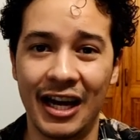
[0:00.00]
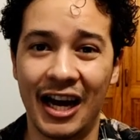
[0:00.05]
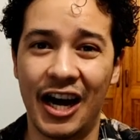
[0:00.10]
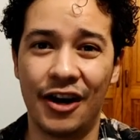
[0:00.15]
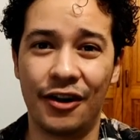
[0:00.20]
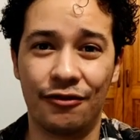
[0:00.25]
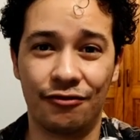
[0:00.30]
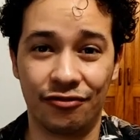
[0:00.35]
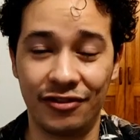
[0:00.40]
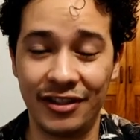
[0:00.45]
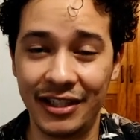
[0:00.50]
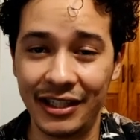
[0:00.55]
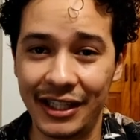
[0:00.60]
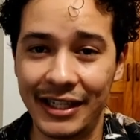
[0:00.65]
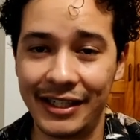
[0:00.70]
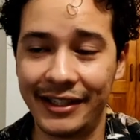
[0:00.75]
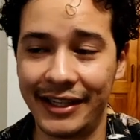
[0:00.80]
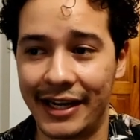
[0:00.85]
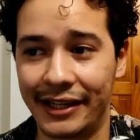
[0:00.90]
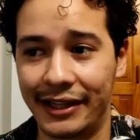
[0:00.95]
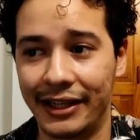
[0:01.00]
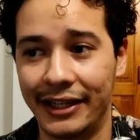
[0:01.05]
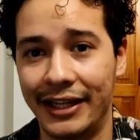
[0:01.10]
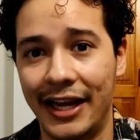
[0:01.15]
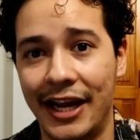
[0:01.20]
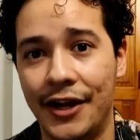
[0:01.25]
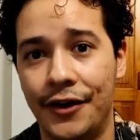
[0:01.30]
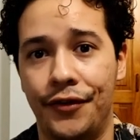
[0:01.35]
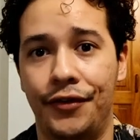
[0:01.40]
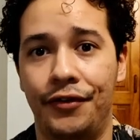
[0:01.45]
are really deadly
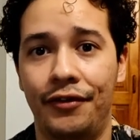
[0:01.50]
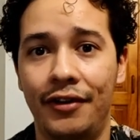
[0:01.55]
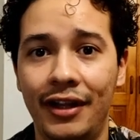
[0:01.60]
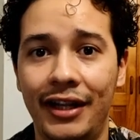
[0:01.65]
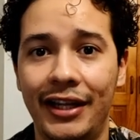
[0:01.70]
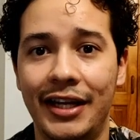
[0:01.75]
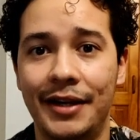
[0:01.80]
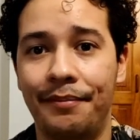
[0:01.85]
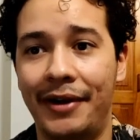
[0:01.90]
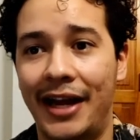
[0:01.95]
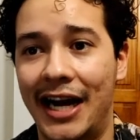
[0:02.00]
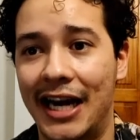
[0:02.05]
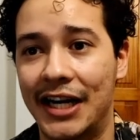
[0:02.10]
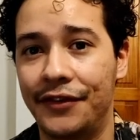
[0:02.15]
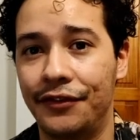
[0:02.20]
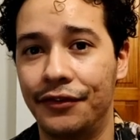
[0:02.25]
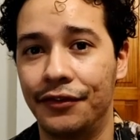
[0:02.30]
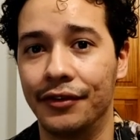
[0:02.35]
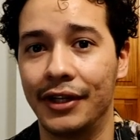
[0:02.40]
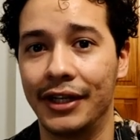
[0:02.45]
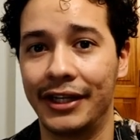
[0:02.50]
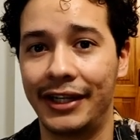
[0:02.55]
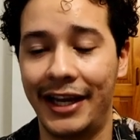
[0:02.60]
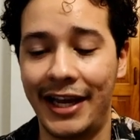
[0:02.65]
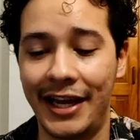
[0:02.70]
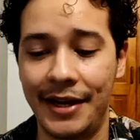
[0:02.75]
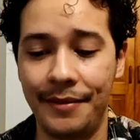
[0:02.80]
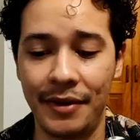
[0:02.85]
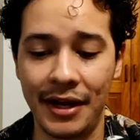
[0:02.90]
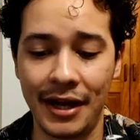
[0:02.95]
and really impactful in the
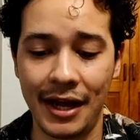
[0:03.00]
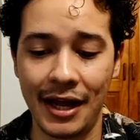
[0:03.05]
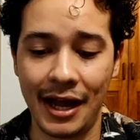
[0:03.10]
game,